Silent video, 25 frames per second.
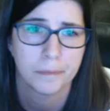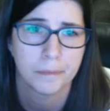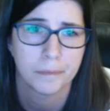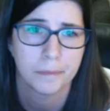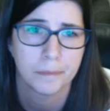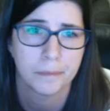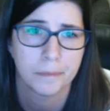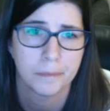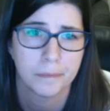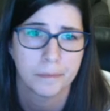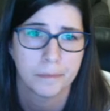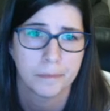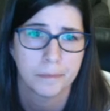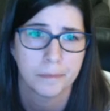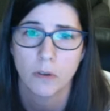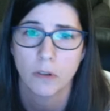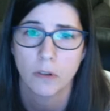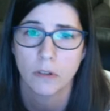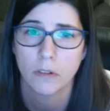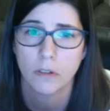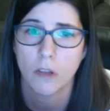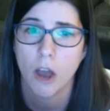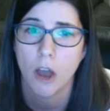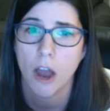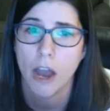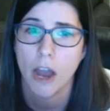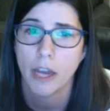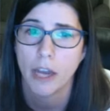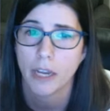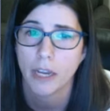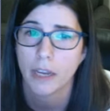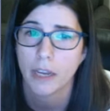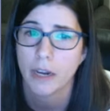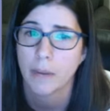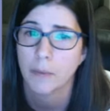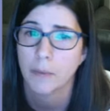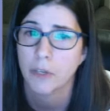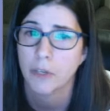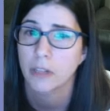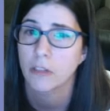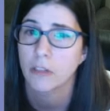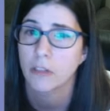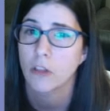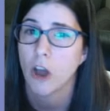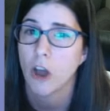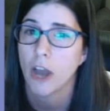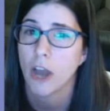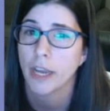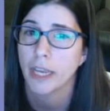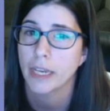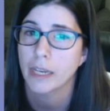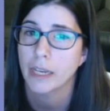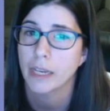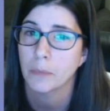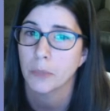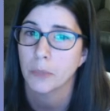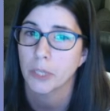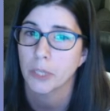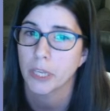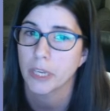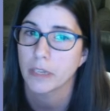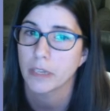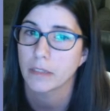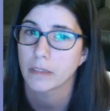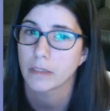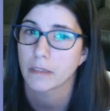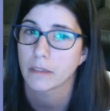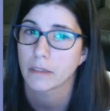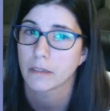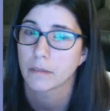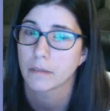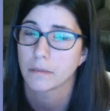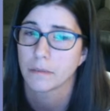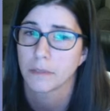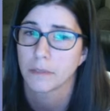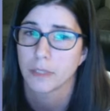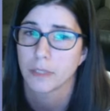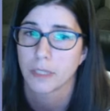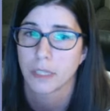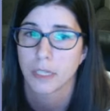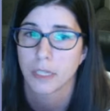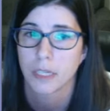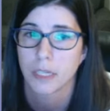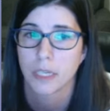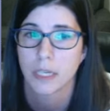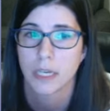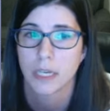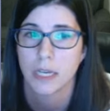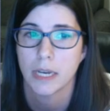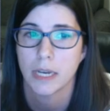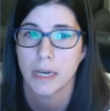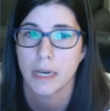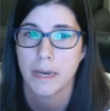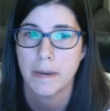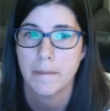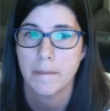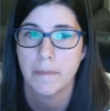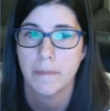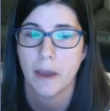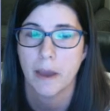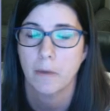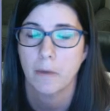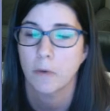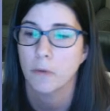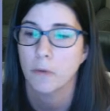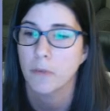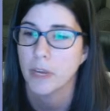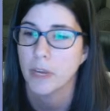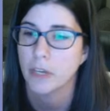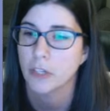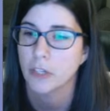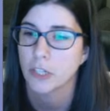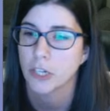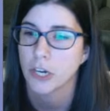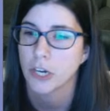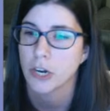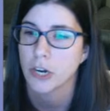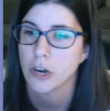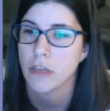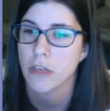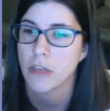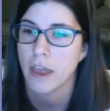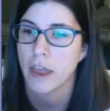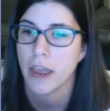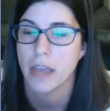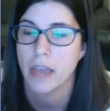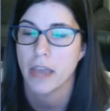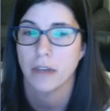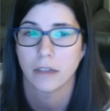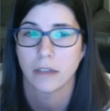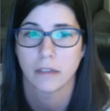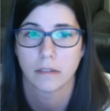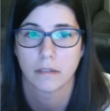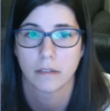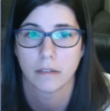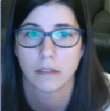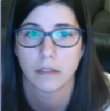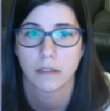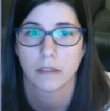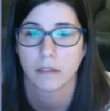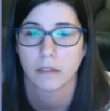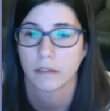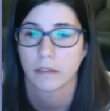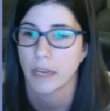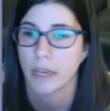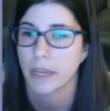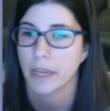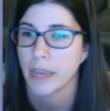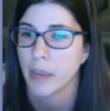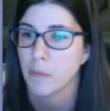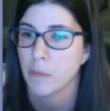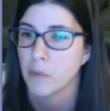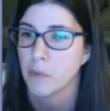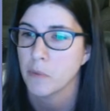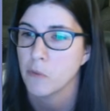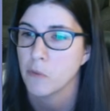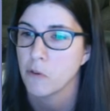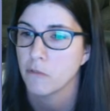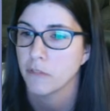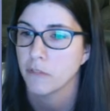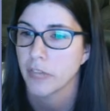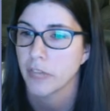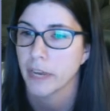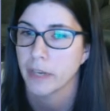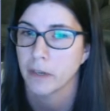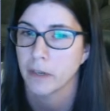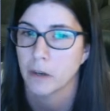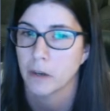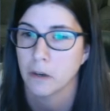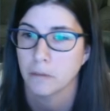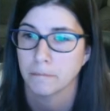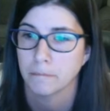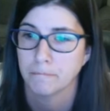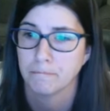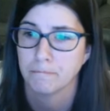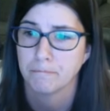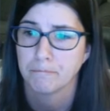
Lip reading: I'm going to go to Lock, and I'm going to lock it in place. That will make sure that it can't be moved at all.